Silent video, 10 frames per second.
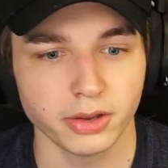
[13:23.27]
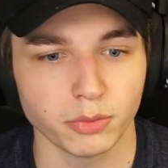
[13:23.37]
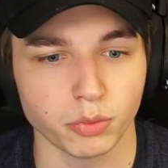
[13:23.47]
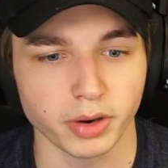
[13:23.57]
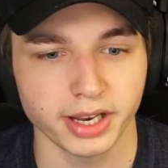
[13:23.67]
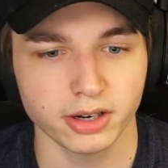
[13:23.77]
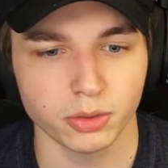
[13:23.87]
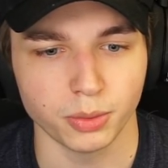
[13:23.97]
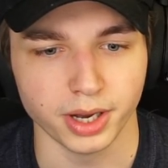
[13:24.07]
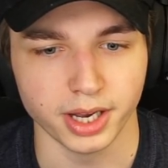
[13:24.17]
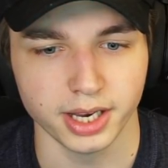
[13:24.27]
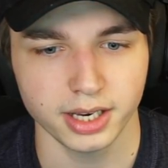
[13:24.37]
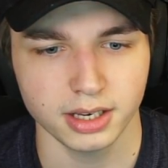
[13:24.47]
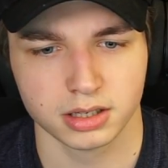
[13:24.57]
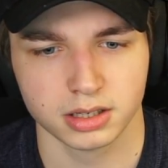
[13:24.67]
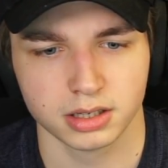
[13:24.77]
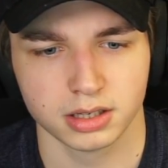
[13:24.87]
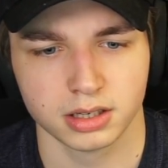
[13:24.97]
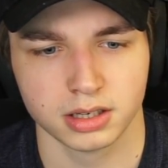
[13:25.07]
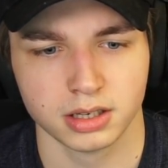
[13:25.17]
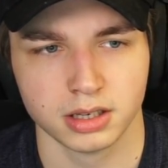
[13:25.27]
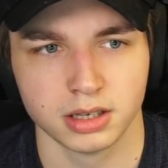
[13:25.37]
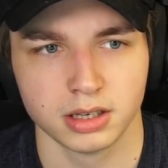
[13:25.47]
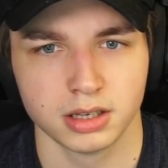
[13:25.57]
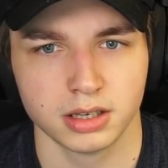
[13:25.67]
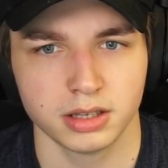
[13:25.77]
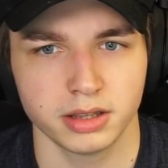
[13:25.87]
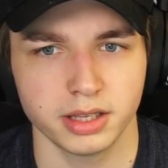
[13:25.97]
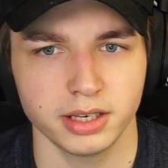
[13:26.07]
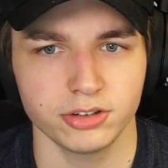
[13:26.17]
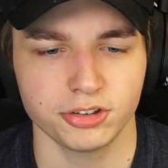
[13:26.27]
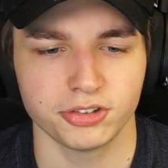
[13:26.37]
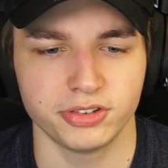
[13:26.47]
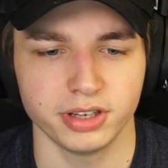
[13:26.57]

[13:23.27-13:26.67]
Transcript: They ran away? They just